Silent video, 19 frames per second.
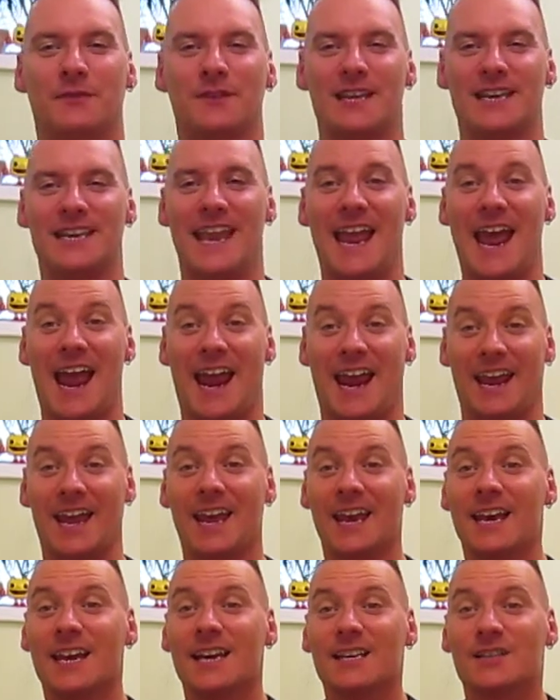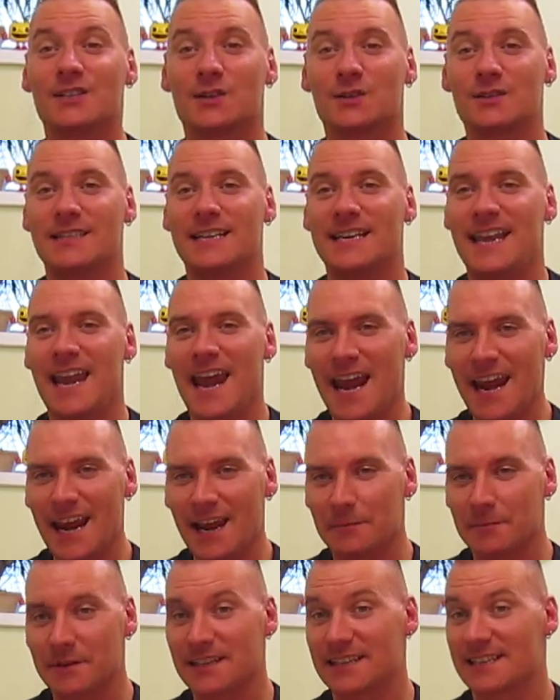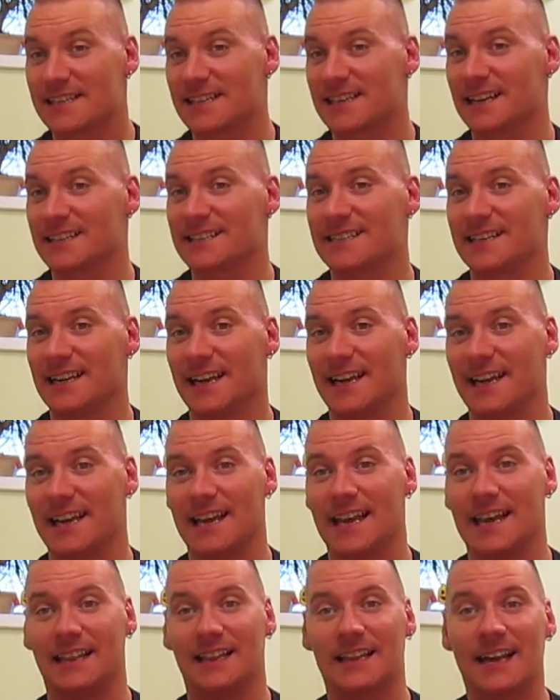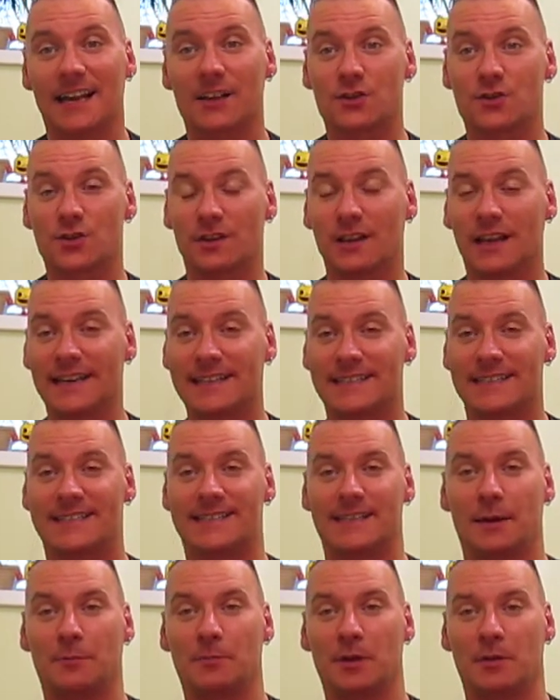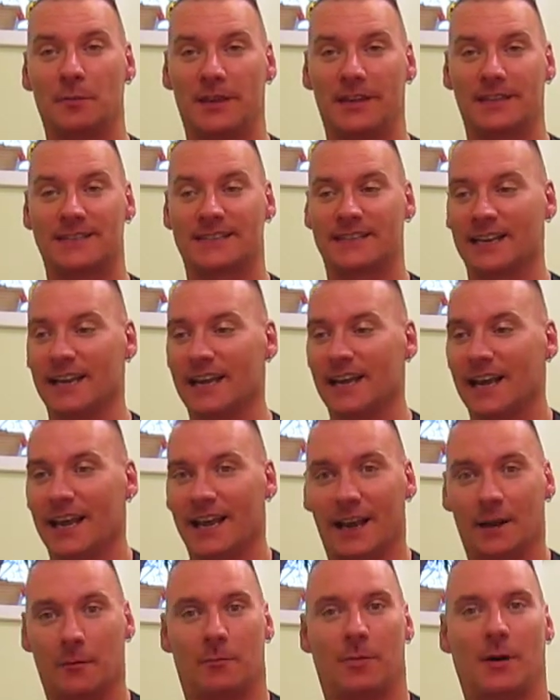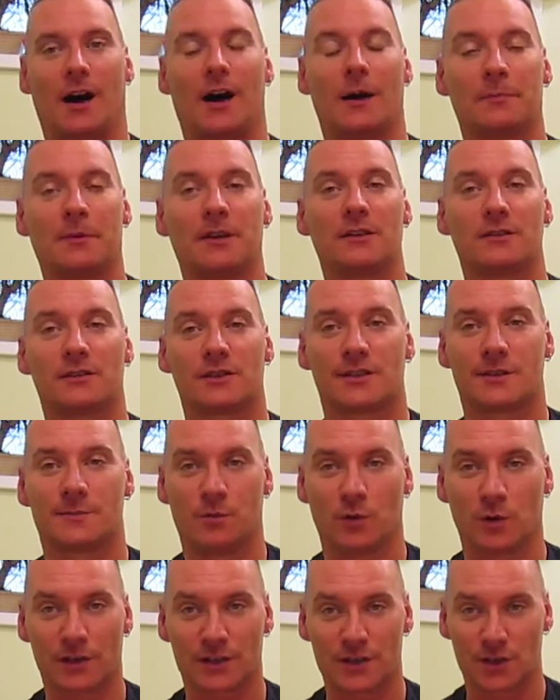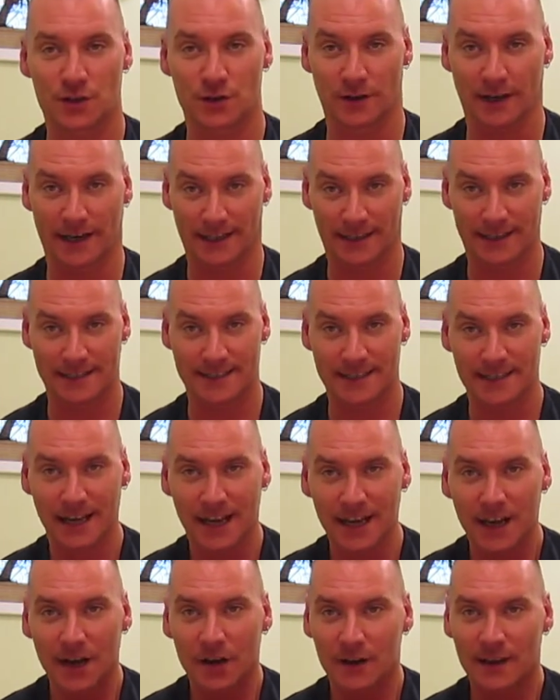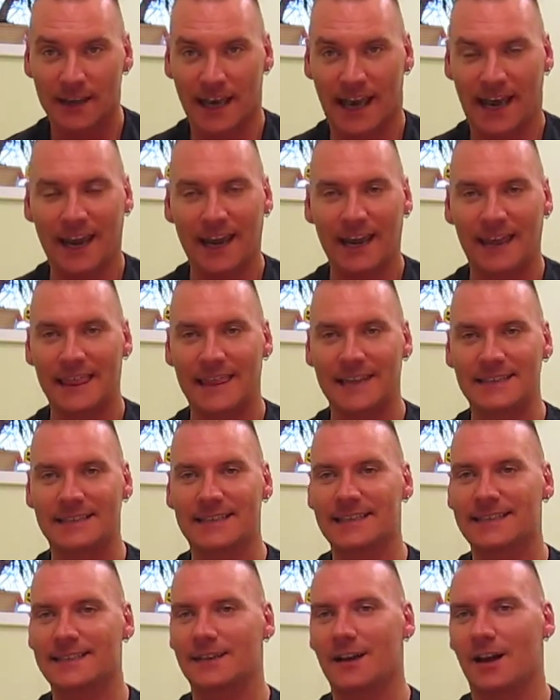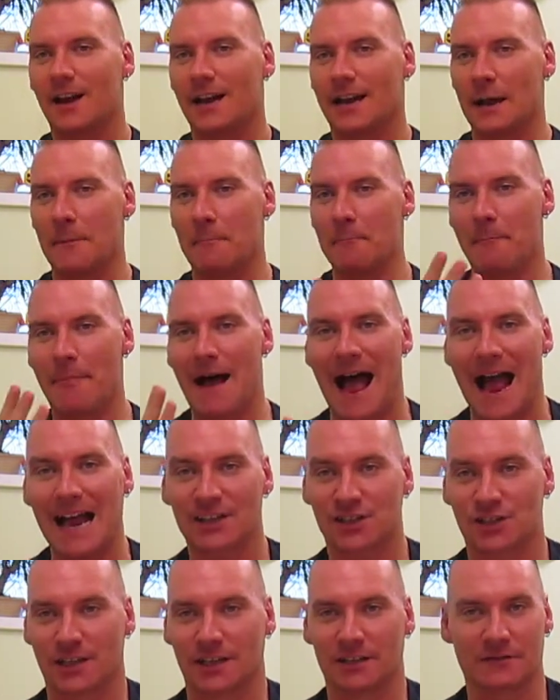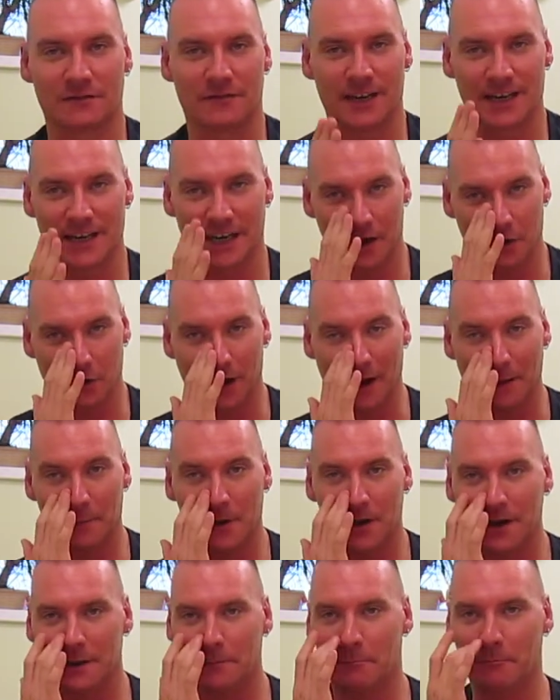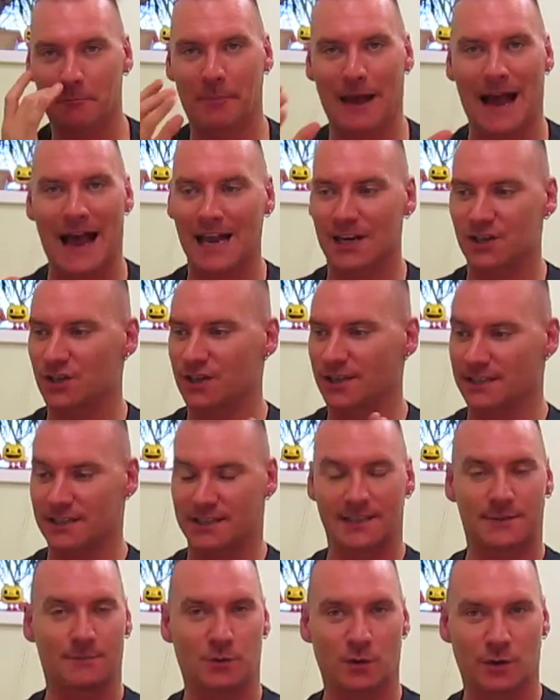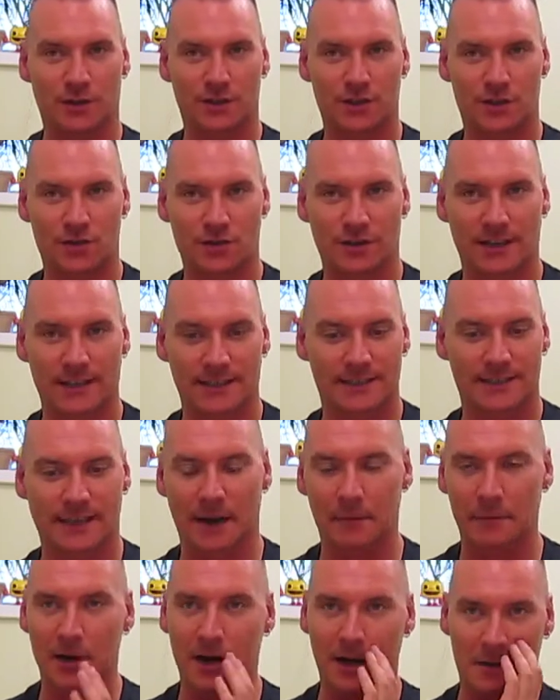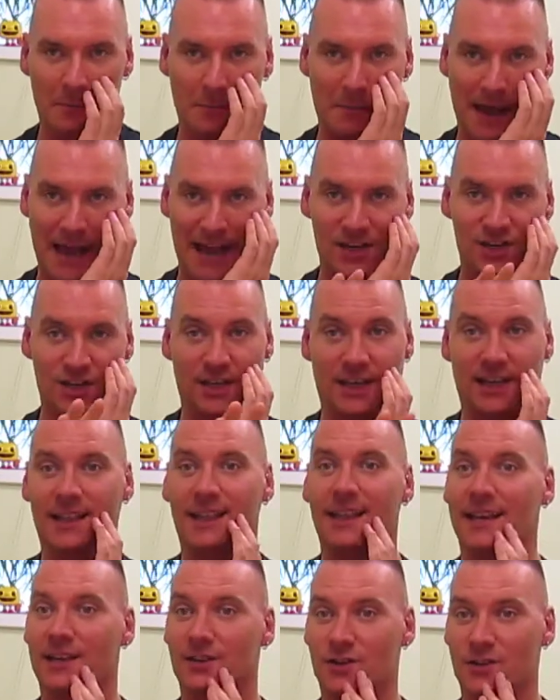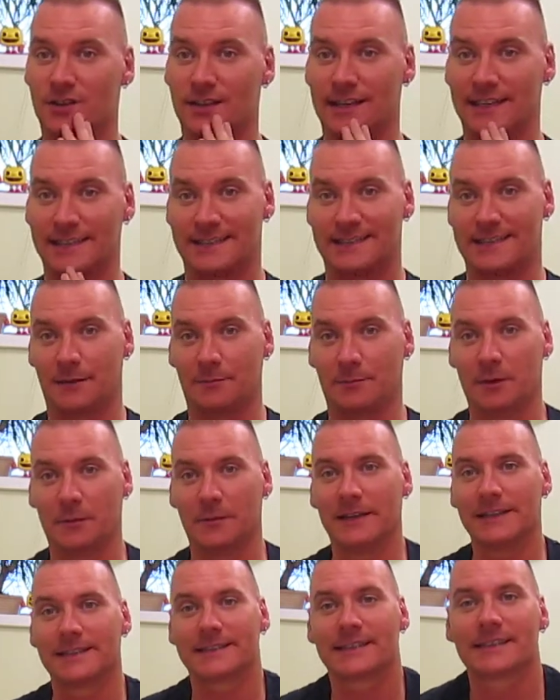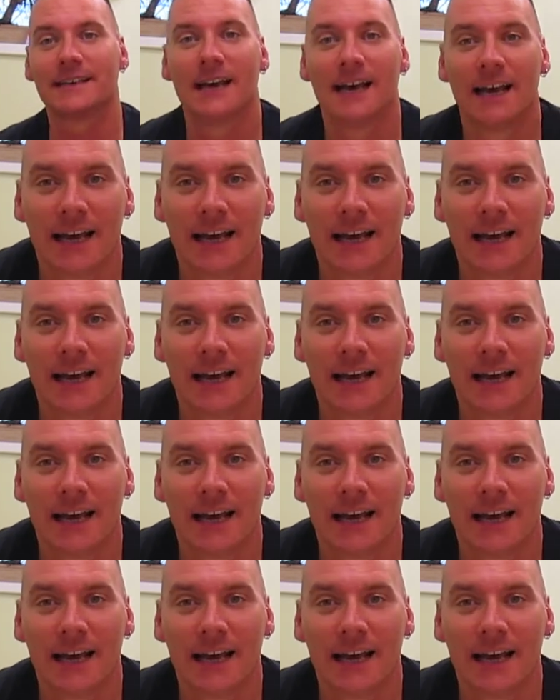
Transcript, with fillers: the day. So, today I'm discussing electrolyte supplements and popular sports drinks. Okay, this is not a bashing video. I'm not bashing sports drinks, I'm not bashing electrolyte supplements.